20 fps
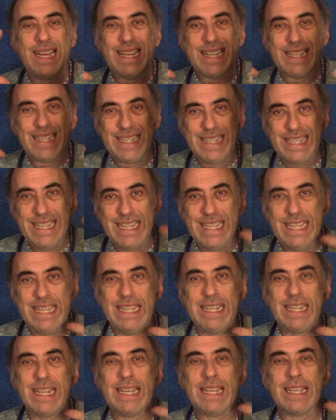
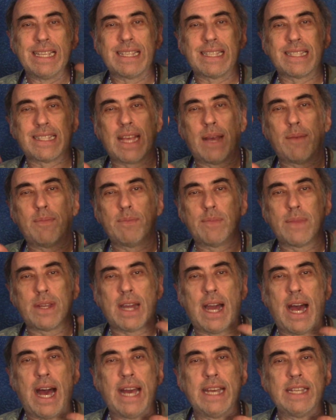need some
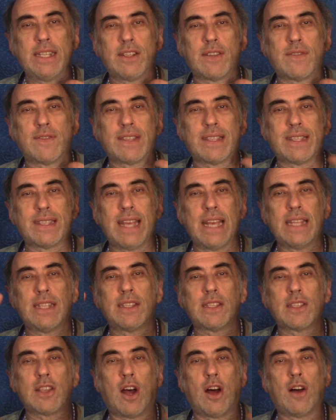kind of
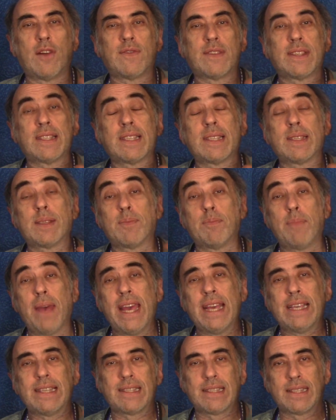sense of
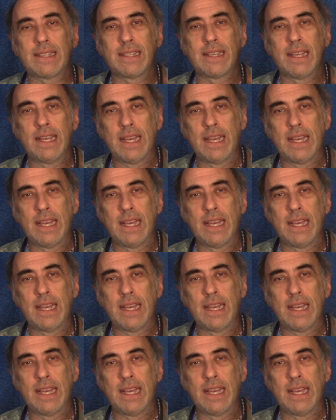space